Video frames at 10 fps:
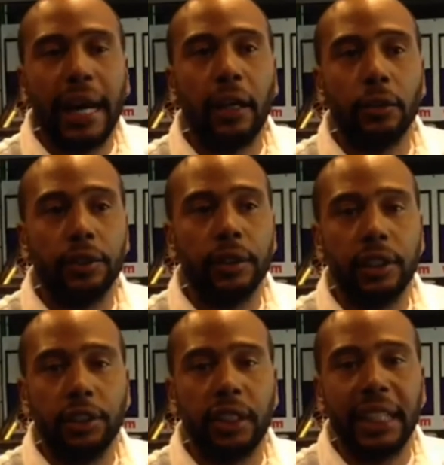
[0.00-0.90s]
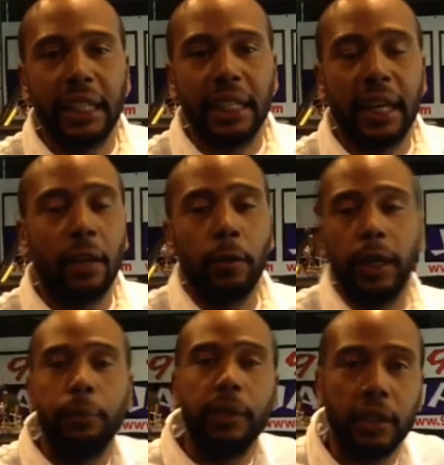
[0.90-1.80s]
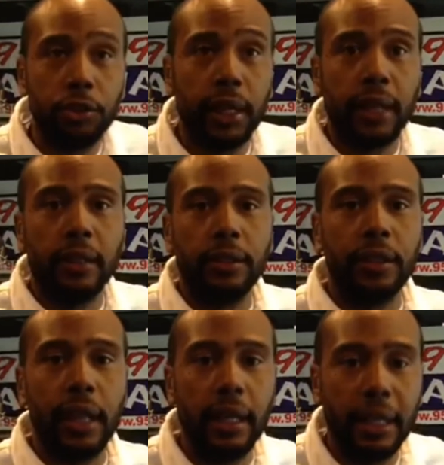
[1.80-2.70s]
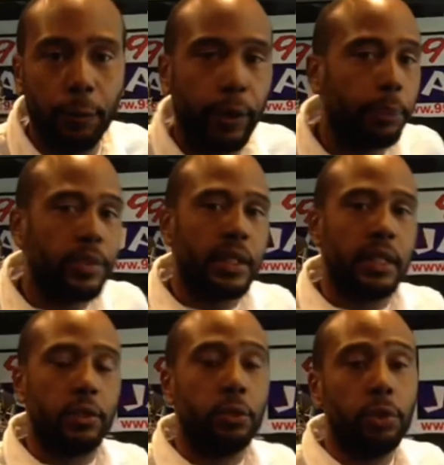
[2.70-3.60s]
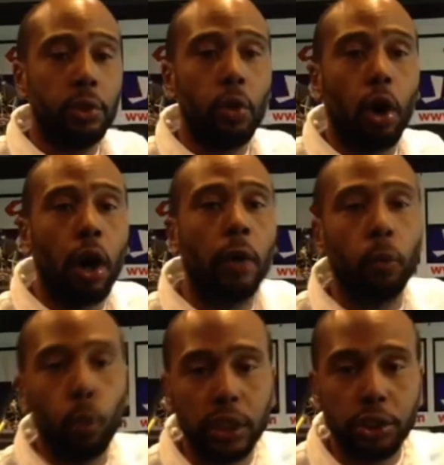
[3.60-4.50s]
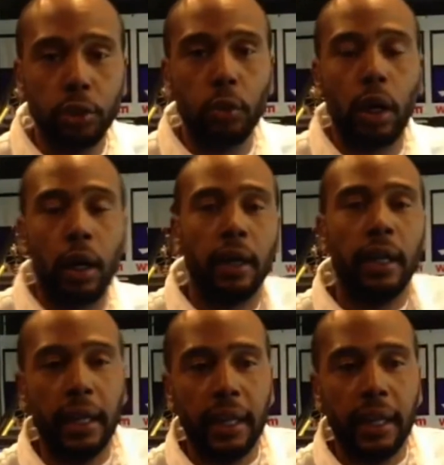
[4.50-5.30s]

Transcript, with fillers: out just any kind of way because you got to understand it represents who you are and what you are.